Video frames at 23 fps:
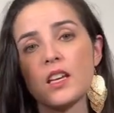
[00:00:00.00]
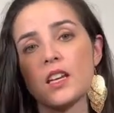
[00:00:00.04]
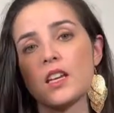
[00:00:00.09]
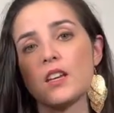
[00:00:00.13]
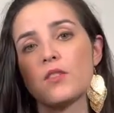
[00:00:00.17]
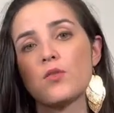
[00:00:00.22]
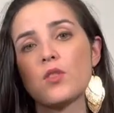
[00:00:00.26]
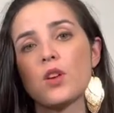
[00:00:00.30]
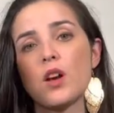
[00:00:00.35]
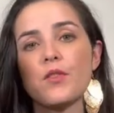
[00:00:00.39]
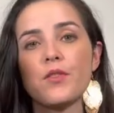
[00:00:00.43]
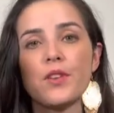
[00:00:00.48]

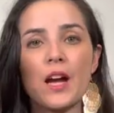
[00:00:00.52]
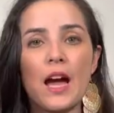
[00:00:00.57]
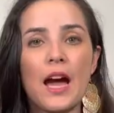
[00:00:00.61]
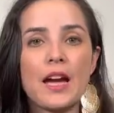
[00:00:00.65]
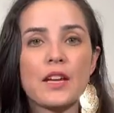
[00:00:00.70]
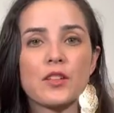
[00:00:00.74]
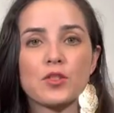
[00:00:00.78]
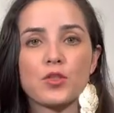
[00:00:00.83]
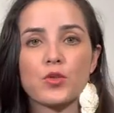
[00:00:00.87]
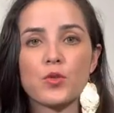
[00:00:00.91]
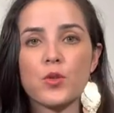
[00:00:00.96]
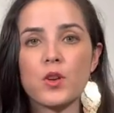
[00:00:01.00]
If you have an
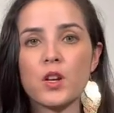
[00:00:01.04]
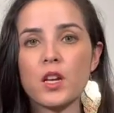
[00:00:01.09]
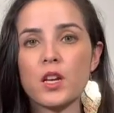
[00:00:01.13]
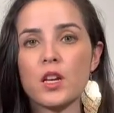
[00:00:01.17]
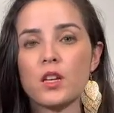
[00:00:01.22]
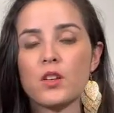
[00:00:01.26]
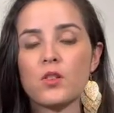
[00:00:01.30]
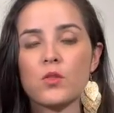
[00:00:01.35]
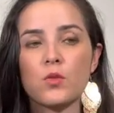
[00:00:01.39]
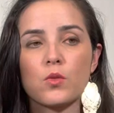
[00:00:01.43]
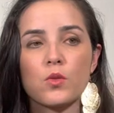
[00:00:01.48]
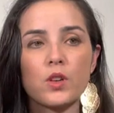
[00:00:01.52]

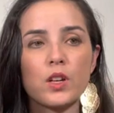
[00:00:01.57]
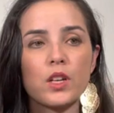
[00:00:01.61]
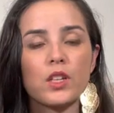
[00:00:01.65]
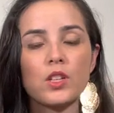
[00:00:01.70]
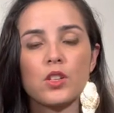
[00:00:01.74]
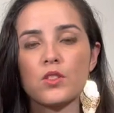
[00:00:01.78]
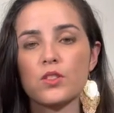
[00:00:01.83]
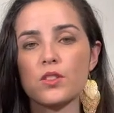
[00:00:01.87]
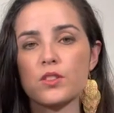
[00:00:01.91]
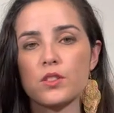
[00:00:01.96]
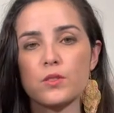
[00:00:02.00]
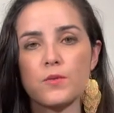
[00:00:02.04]
Android or any
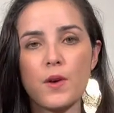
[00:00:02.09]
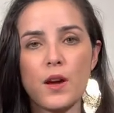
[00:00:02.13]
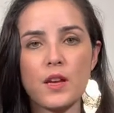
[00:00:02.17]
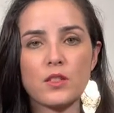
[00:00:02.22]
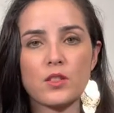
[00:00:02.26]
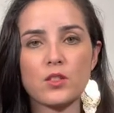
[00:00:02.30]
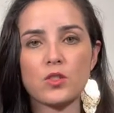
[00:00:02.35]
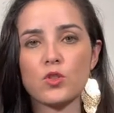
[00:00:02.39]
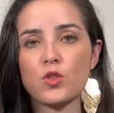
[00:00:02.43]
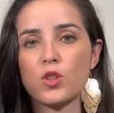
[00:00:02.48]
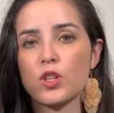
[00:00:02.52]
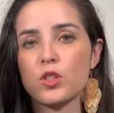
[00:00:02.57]
other
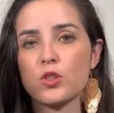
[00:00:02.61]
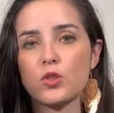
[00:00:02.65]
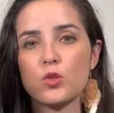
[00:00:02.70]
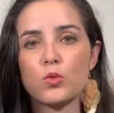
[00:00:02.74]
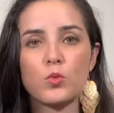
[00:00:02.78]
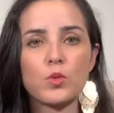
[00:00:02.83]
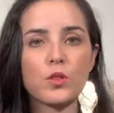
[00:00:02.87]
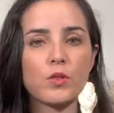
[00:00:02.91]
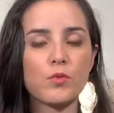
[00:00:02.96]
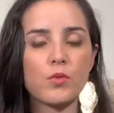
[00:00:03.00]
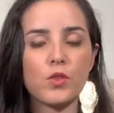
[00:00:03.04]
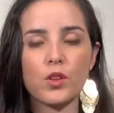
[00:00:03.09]
devices, you can
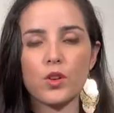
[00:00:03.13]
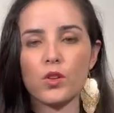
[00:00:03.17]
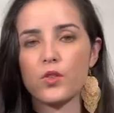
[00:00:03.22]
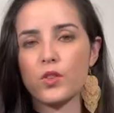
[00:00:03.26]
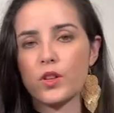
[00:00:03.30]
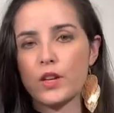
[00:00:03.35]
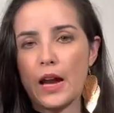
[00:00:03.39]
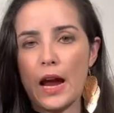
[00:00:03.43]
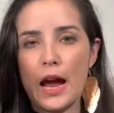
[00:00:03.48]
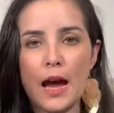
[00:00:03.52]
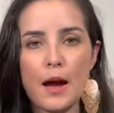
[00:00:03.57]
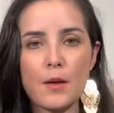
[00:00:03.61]
do it with
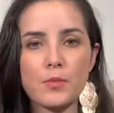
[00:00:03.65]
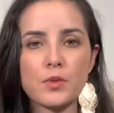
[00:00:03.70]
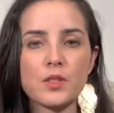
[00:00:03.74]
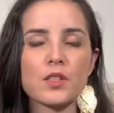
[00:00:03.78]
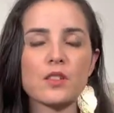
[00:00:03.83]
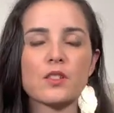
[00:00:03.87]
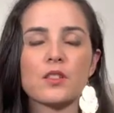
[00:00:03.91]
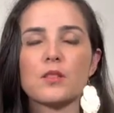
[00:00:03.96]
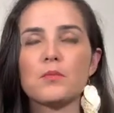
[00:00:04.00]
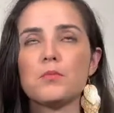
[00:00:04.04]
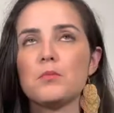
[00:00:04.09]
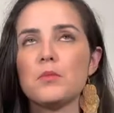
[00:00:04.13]
other apps.
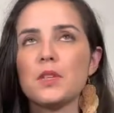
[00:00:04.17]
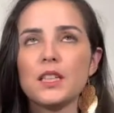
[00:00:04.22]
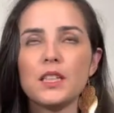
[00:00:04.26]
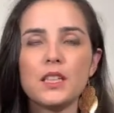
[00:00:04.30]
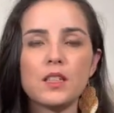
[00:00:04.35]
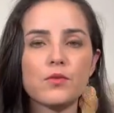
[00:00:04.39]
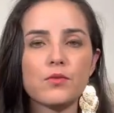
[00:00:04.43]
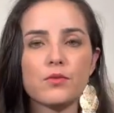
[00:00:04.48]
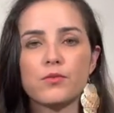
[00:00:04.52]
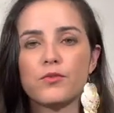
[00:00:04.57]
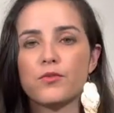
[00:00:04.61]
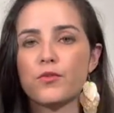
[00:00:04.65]
There's a
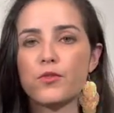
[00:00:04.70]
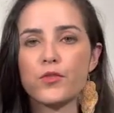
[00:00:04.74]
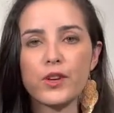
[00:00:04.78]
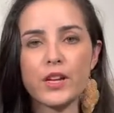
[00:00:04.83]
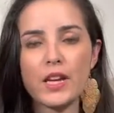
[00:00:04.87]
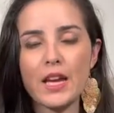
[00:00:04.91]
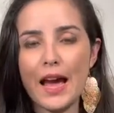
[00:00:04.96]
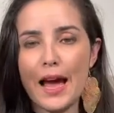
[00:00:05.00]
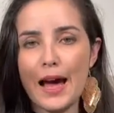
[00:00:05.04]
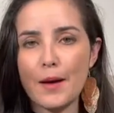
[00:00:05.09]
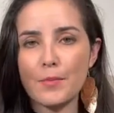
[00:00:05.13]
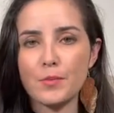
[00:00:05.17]
million free
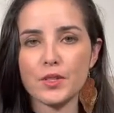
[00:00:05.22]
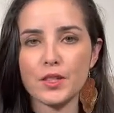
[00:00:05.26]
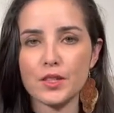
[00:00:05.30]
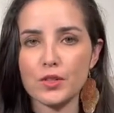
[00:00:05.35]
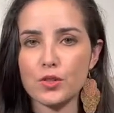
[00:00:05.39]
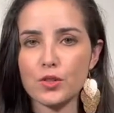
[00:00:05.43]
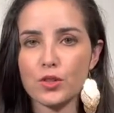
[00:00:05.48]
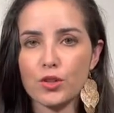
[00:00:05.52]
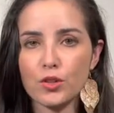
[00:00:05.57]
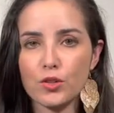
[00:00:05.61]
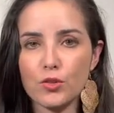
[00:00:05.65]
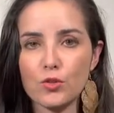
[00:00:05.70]
apps that
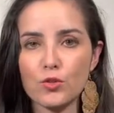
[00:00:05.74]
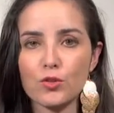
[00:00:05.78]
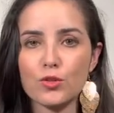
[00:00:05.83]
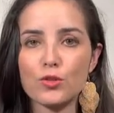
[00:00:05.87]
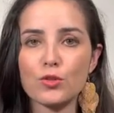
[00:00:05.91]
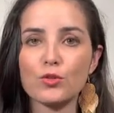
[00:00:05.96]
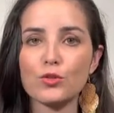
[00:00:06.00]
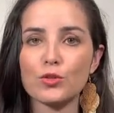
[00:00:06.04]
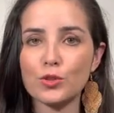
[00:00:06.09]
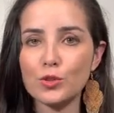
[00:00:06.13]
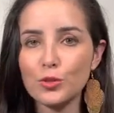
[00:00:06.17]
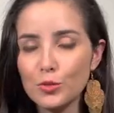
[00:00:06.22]
you could use
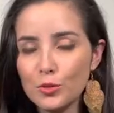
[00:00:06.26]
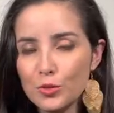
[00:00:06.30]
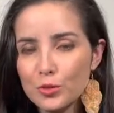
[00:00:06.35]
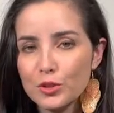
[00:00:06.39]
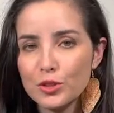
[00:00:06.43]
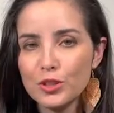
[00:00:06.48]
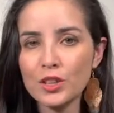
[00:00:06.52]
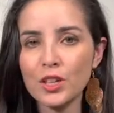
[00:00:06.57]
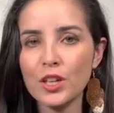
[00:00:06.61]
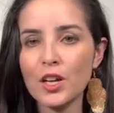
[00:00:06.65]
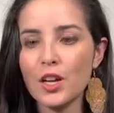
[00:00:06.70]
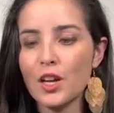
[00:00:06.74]
to
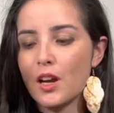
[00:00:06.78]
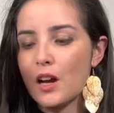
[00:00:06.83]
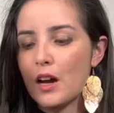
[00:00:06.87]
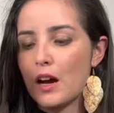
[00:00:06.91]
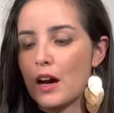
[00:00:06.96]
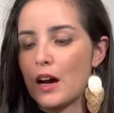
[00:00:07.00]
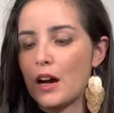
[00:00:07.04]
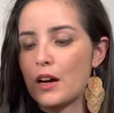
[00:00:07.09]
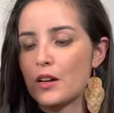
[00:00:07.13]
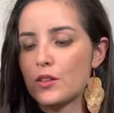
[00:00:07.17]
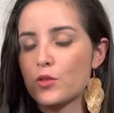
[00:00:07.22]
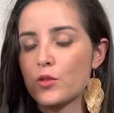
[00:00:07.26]
tune
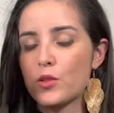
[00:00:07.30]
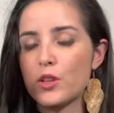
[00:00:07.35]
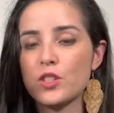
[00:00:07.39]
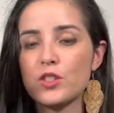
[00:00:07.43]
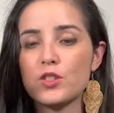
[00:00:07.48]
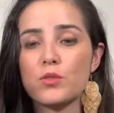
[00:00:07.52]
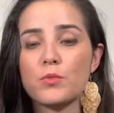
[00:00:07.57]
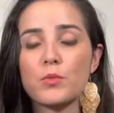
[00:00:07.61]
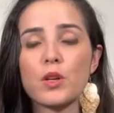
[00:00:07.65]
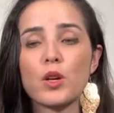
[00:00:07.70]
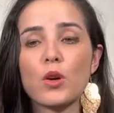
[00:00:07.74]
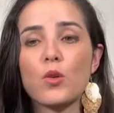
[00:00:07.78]
your
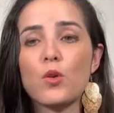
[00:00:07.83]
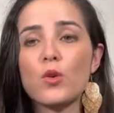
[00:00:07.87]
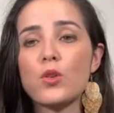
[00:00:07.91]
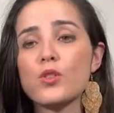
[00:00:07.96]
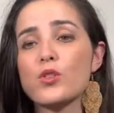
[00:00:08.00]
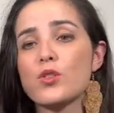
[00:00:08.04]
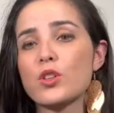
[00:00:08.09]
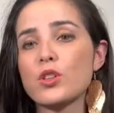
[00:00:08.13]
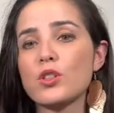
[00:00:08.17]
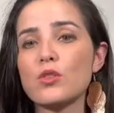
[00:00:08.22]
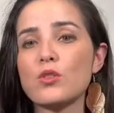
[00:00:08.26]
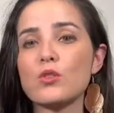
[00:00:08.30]
instrument, or
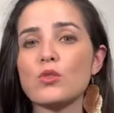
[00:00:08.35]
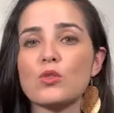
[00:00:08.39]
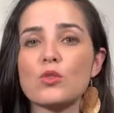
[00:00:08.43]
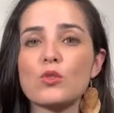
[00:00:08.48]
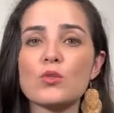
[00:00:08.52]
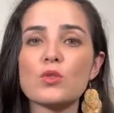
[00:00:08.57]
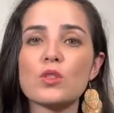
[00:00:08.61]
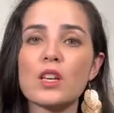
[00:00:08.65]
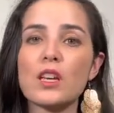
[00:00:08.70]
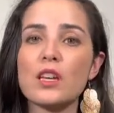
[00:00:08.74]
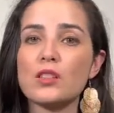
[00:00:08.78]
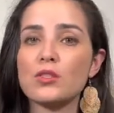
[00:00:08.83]
you can just
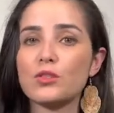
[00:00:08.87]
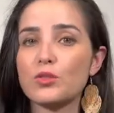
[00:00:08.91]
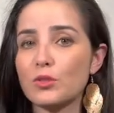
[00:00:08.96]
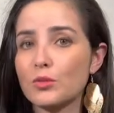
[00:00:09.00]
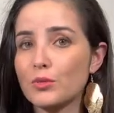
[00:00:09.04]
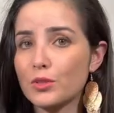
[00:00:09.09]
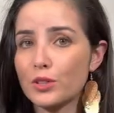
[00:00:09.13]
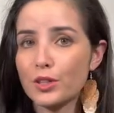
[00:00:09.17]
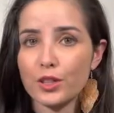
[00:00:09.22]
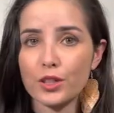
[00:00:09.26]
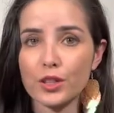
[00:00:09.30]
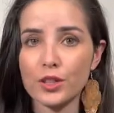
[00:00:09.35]
use a
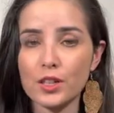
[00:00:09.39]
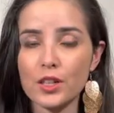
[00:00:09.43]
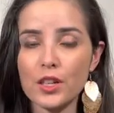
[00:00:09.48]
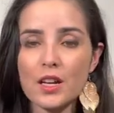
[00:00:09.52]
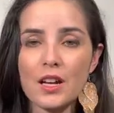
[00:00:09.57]
tuner.